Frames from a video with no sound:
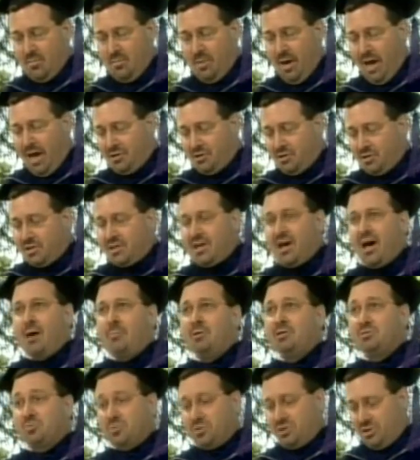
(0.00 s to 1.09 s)
Patrick's
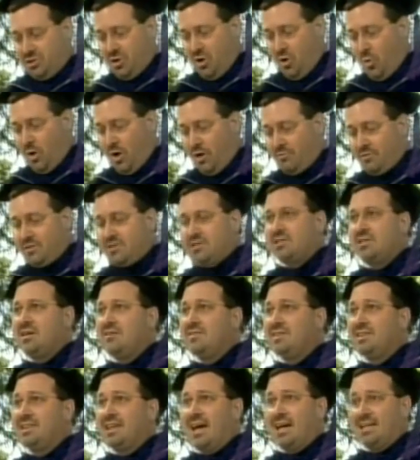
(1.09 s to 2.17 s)
comments were so well
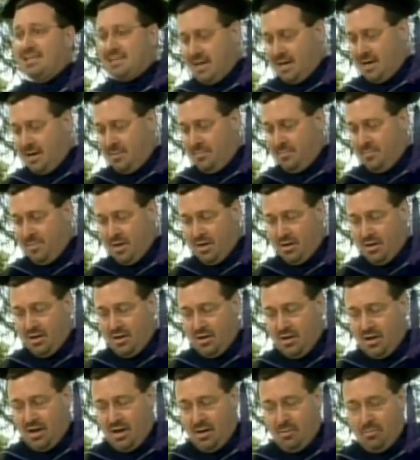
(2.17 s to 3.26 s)
received at that time,
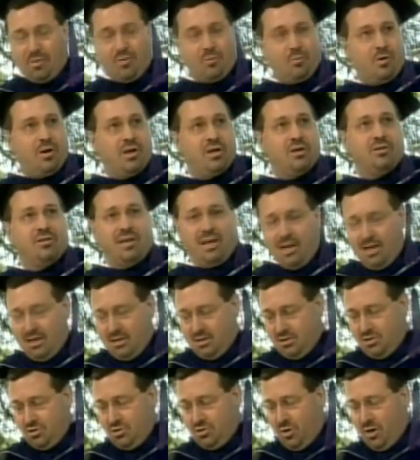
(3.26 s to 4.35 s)
I am thrilled that he
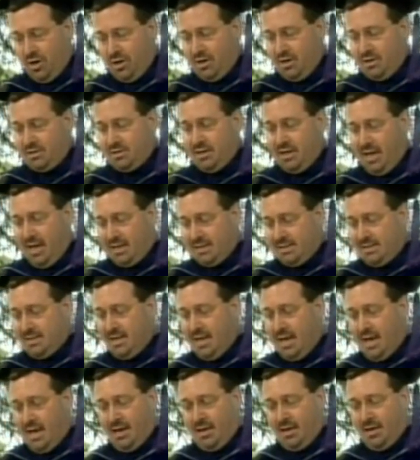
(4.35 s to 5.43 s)
has joined us again
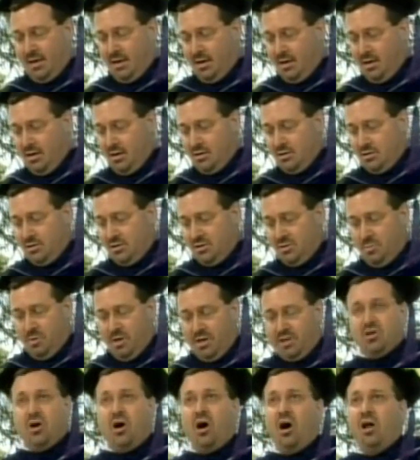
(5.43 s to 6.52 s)
today to
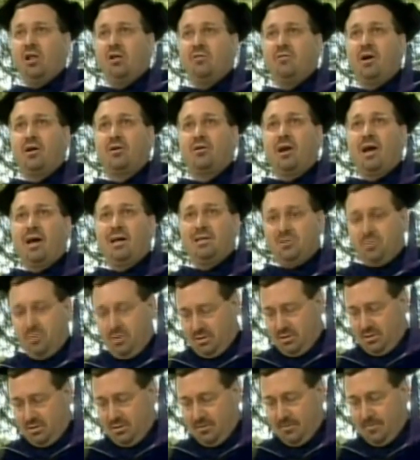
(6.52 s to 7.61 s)
speak to all of our
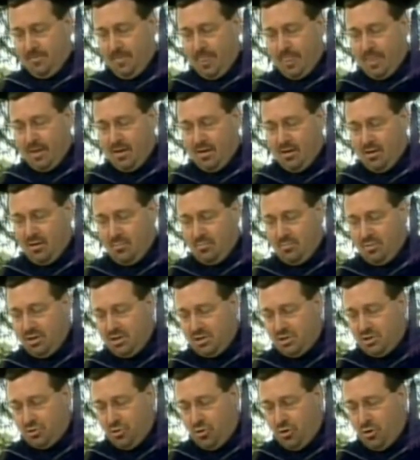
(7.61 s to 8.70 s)
graduates.
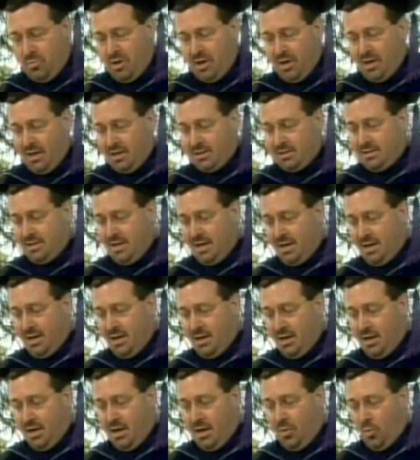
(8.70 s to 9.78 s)
Please join me in
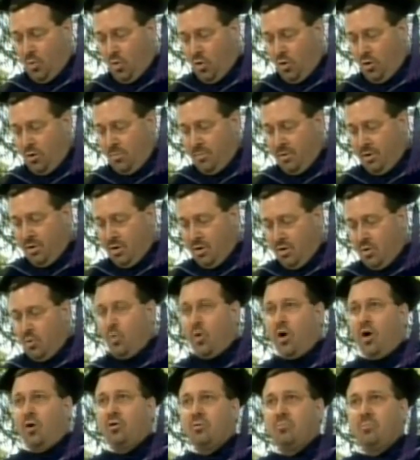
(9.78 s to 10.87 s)
extending a warm
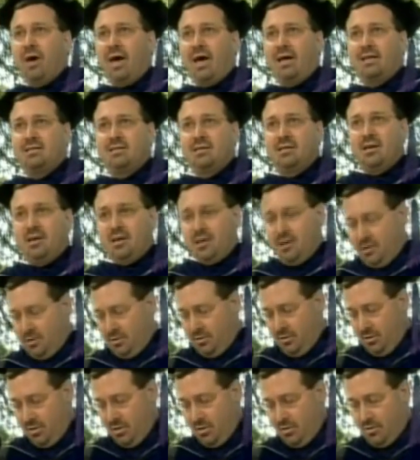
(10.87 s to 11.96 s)
welcome back to the
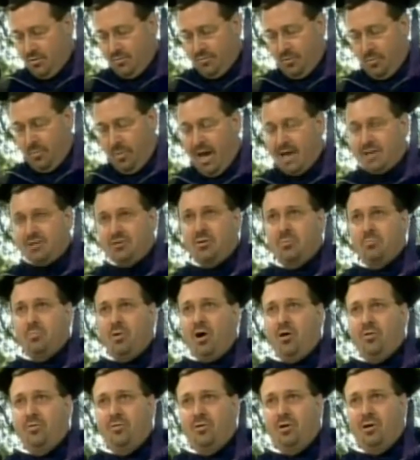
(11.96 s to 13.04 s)
Hill for Patrick
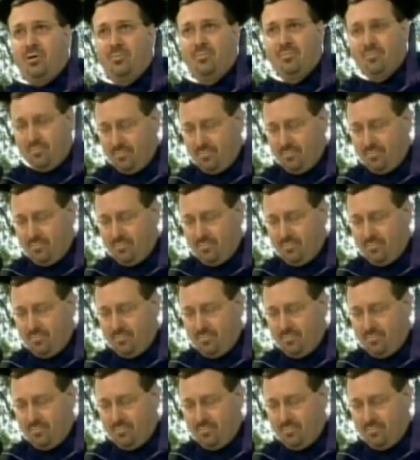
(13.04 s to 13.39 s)
Balthrop.